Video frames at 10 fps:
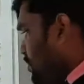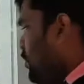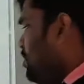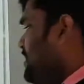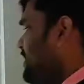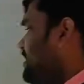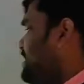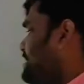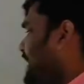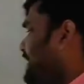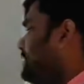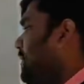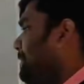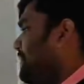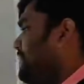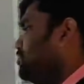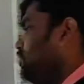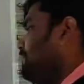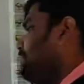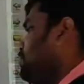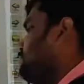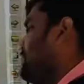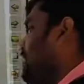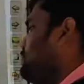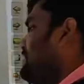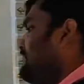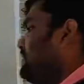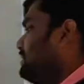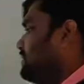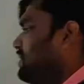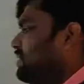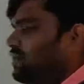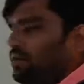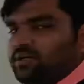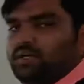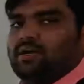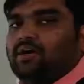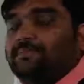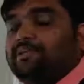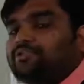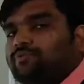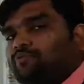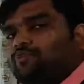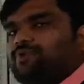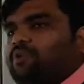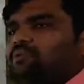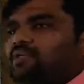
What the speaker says: holding in his hand a piece of good brown leather. Okay, a piece of good brown